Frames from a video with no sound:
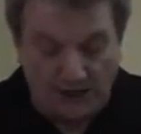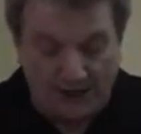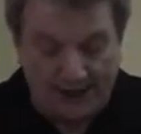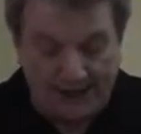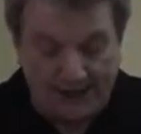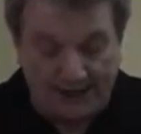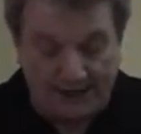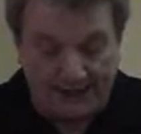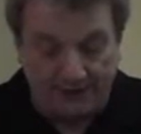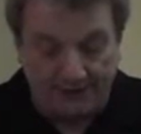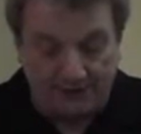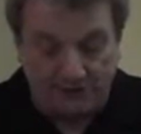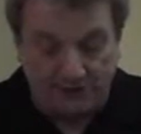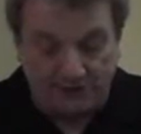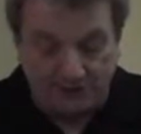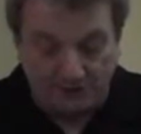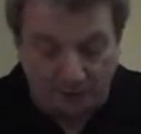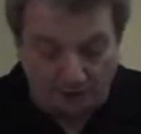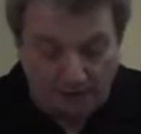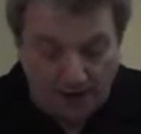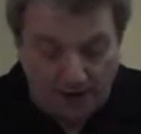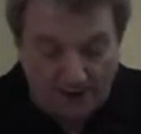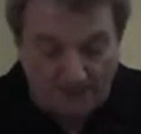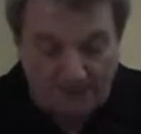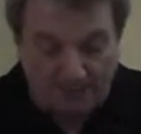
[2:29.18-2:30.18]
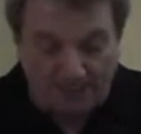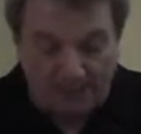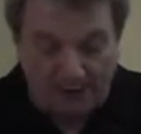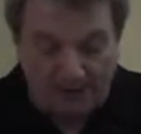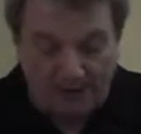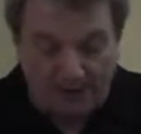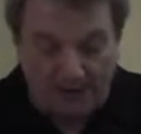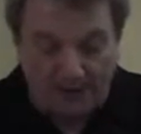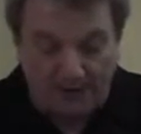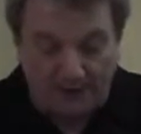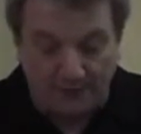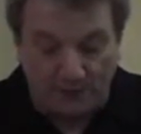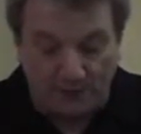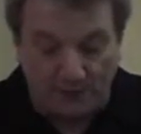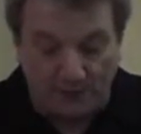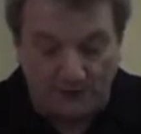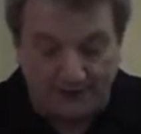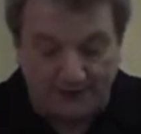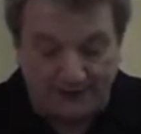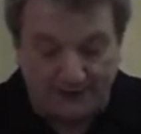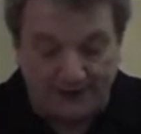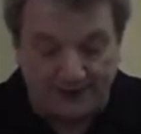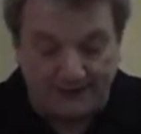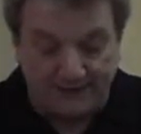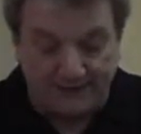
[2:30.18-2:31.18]
and your scrap rate. And what
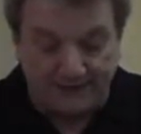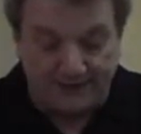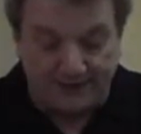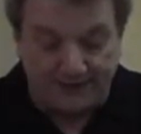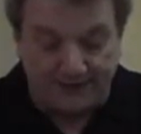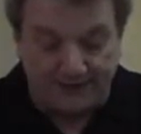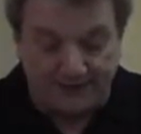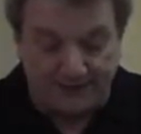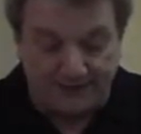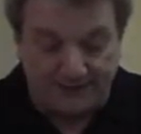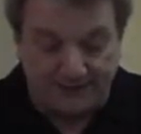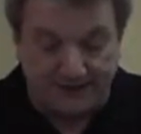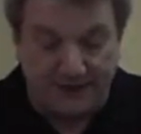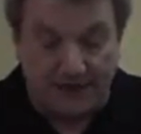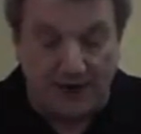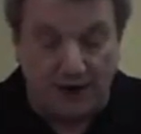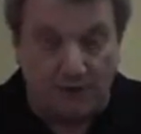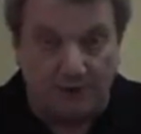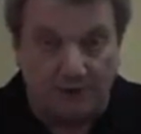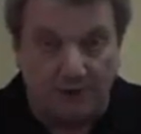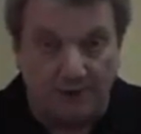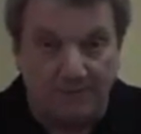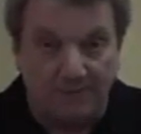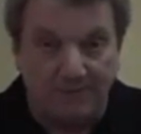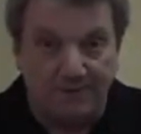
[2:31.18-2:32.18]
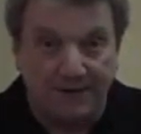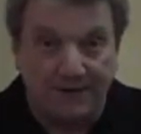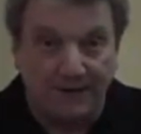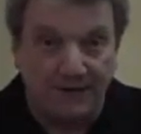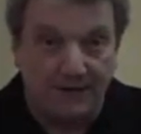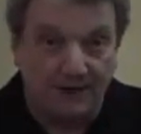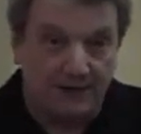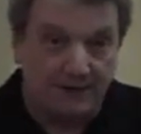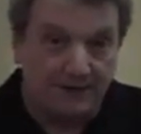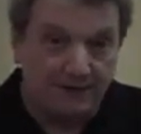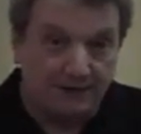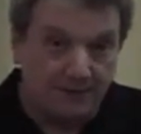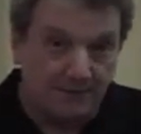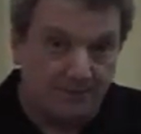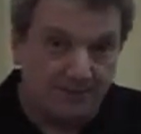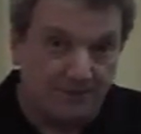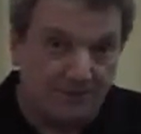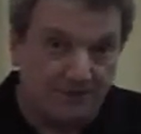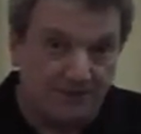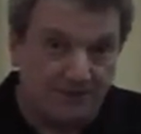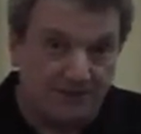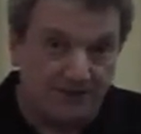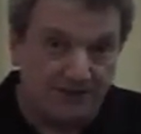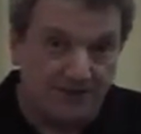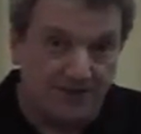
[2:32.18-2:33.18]
it does, it spits out a
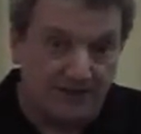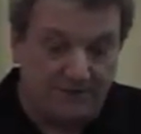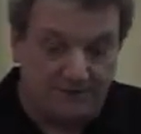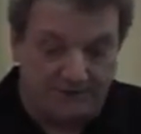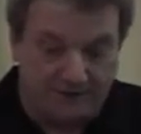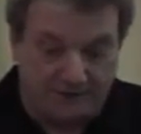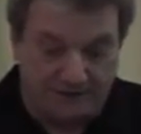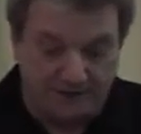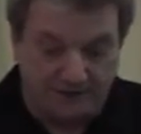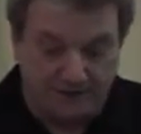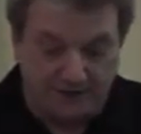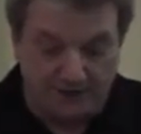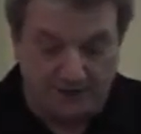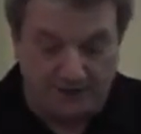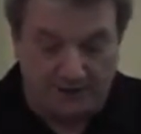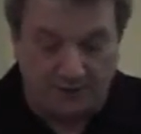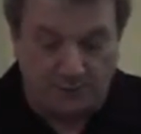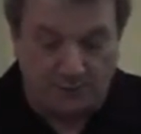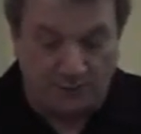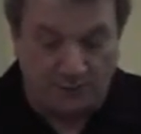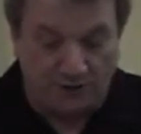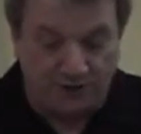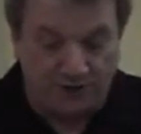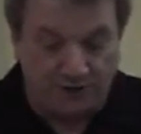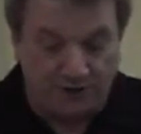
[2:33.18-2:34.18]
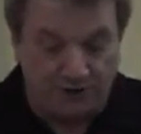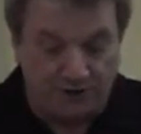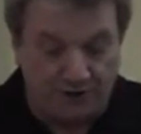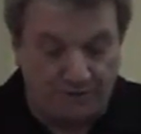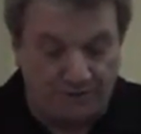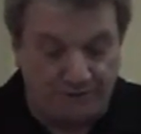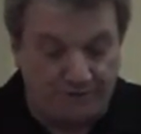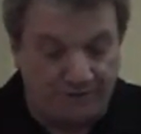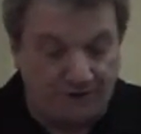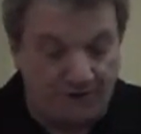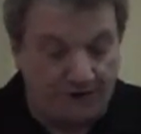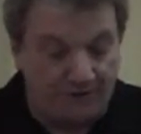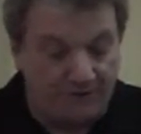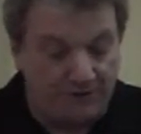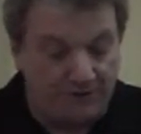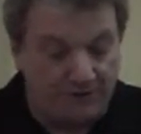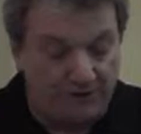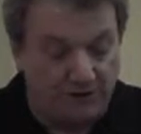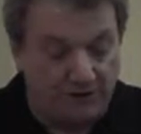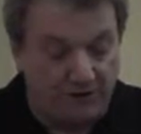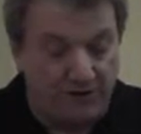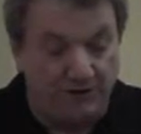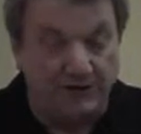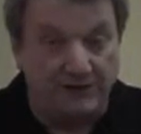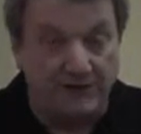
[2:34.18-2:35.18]
typical savings on a 1-year,
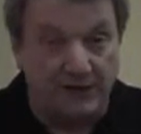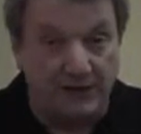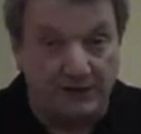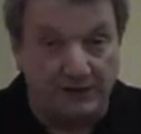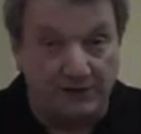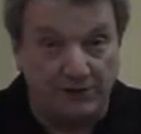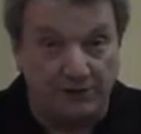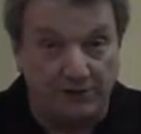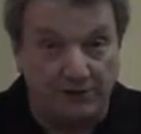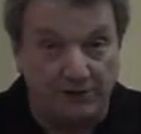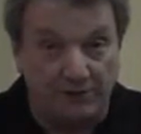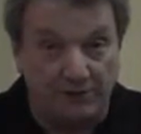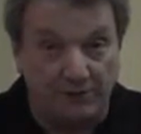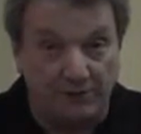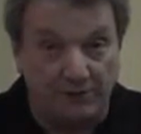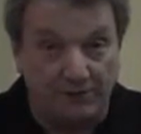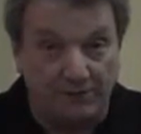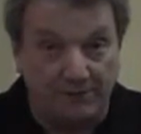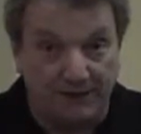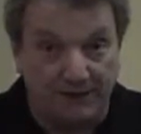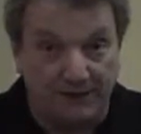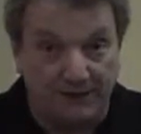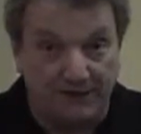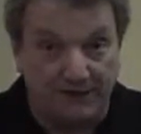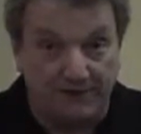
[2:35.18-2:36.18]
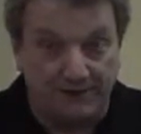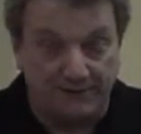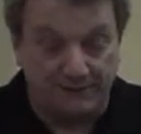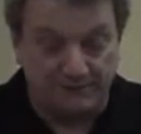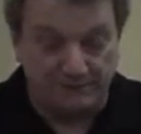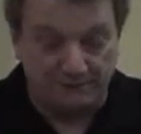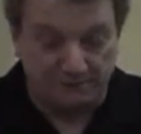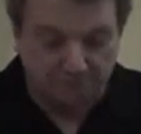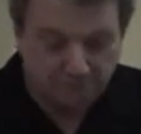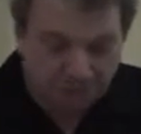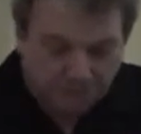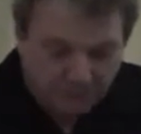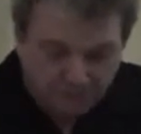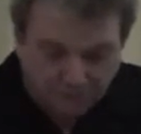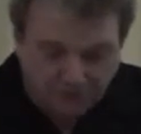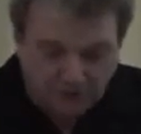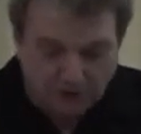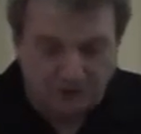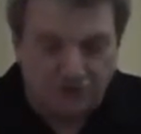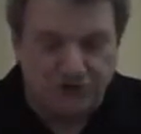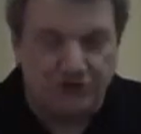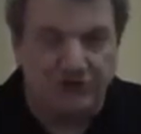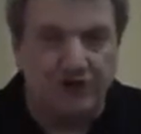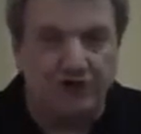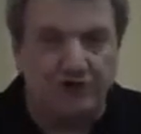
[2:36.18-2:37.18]
5-year, and 10-year basis.
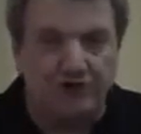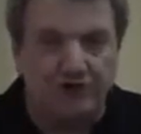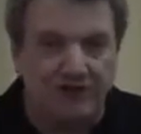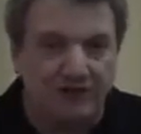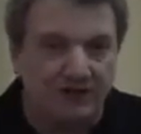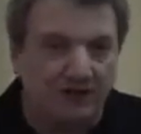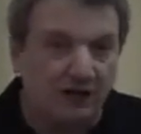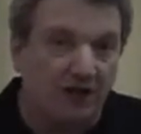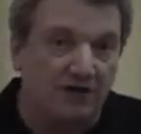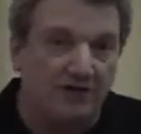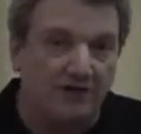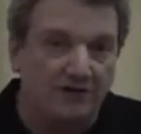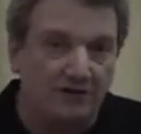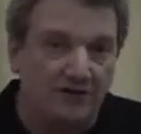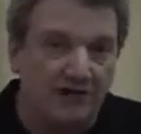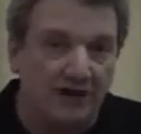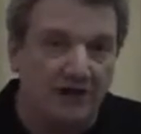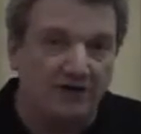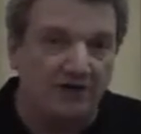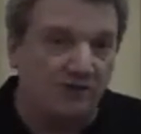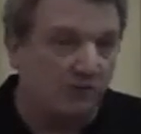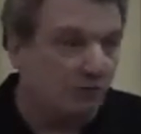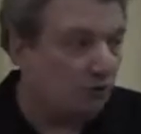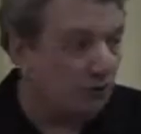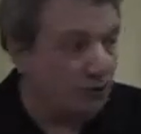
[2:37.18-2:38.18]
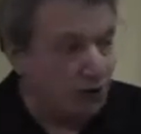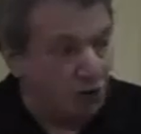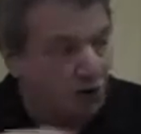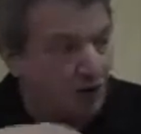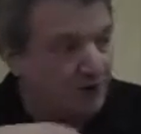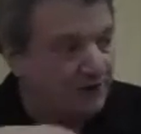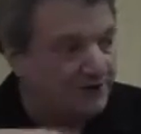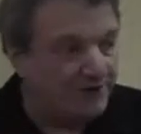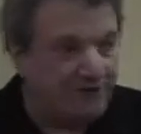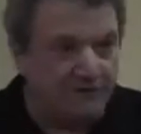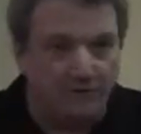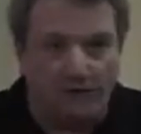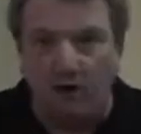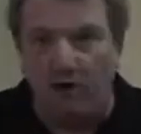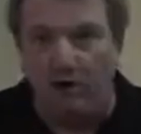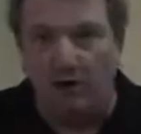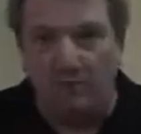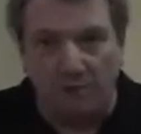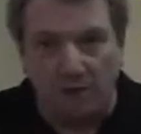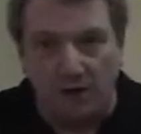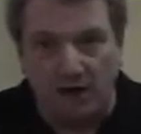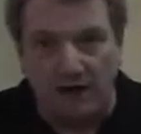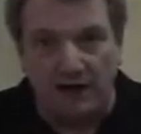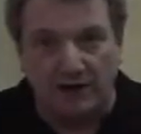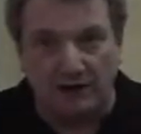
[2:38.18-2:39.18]
First year deducts the actual cost of all
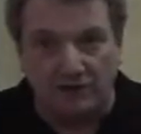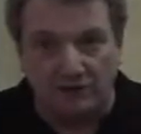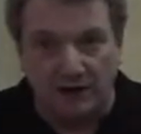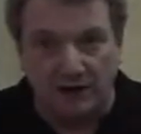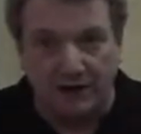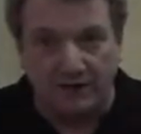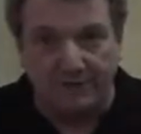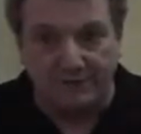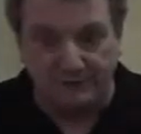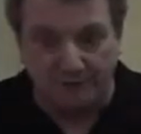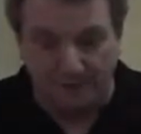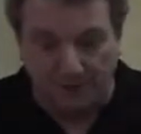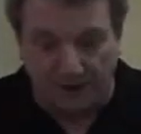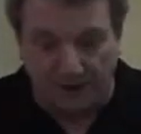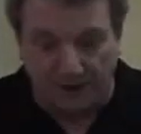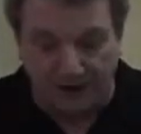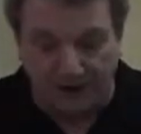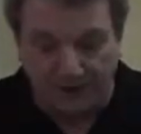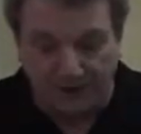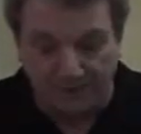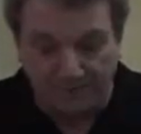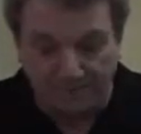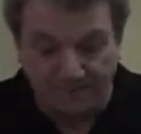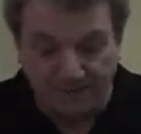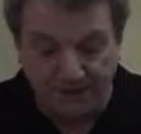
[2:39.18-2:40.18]
the products you have to buy,